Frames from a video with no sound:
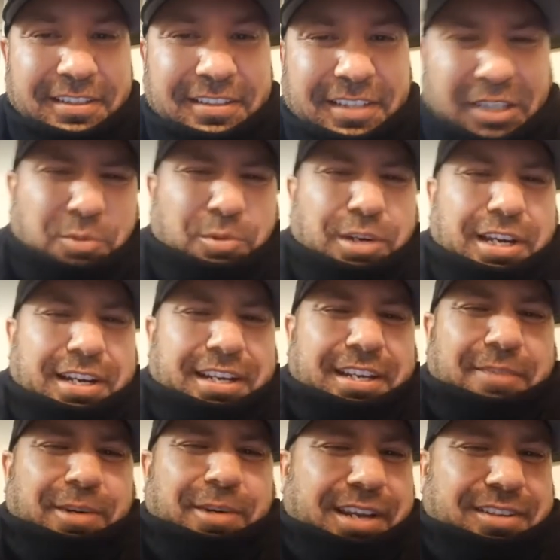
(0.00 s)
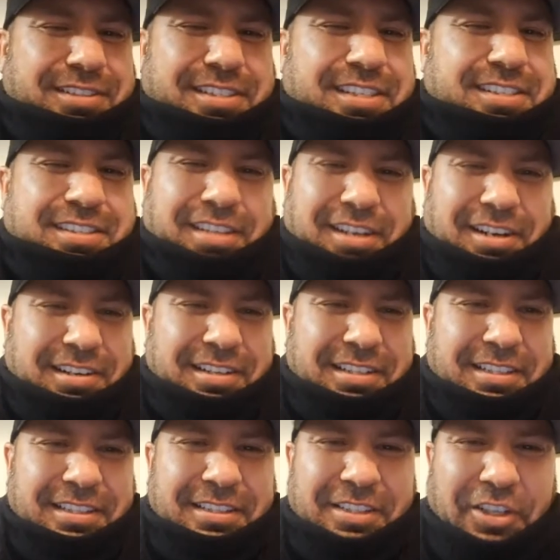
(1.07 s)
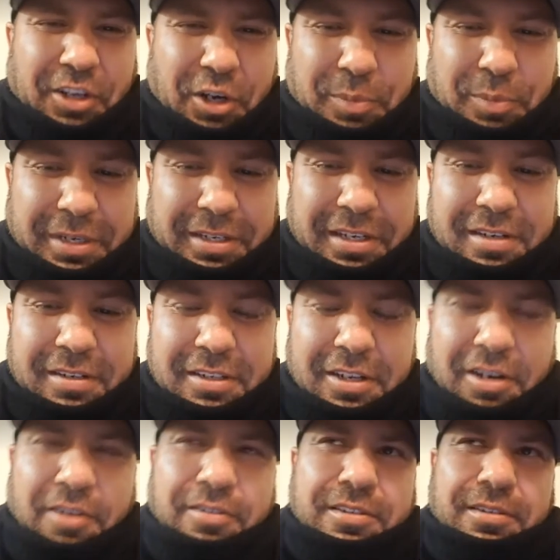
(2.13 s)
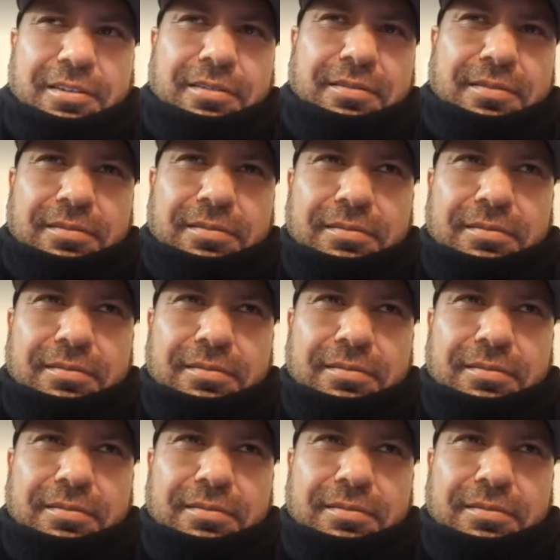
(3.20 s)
Like what else is there? But to